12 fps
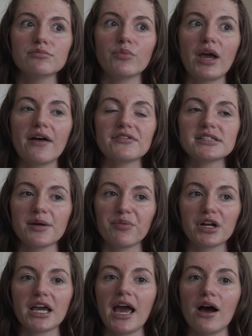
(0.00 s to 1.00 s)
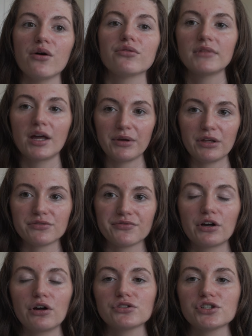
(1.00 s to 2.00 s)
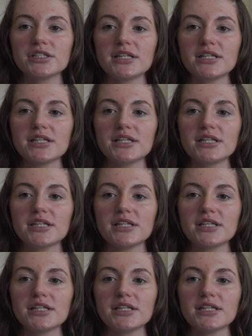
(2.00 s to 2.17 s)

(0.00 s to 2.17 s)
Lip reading: We have a separate account that we use for groceries.